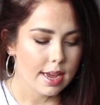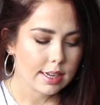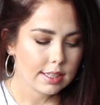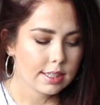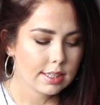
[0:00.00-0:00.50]

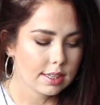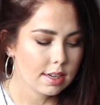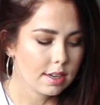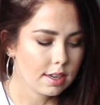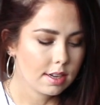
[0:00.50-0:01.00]
is
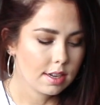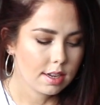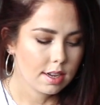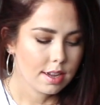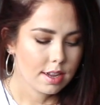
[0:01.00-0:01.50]

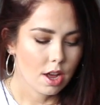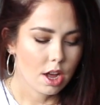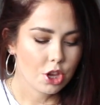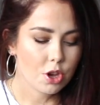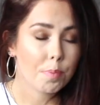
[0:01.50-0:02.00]

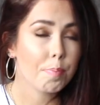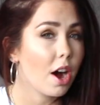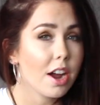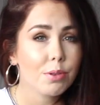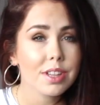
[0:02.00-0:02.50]
you can
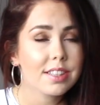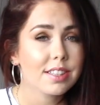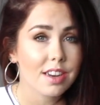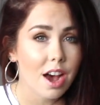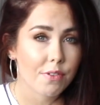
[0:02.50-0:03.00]
buy all this
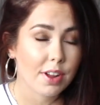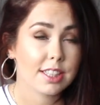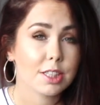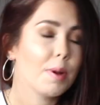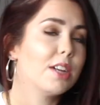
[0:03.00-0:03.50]
stuff
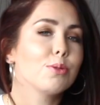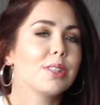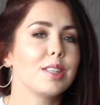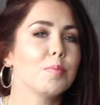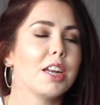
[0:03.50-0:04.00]
and spend all
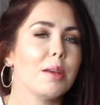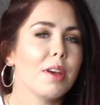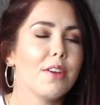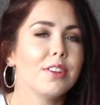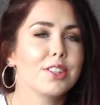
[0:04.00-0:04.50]
this money,
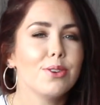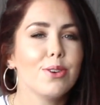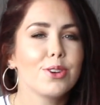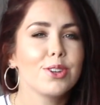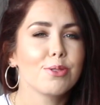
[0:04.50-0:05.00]
but if it's
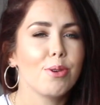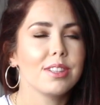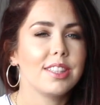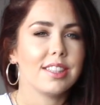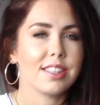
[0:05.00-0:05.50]
not good
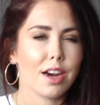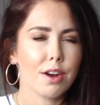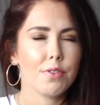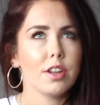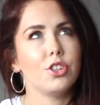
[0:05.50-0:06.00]
quality
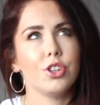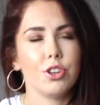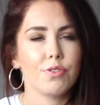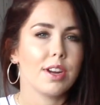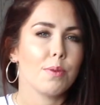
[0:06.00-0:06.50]
stuff, do
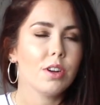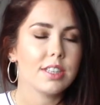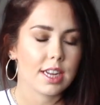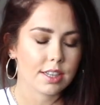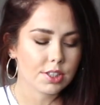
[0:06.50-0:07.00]
you really
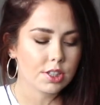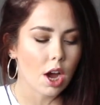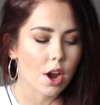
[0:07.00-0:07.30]
want it? So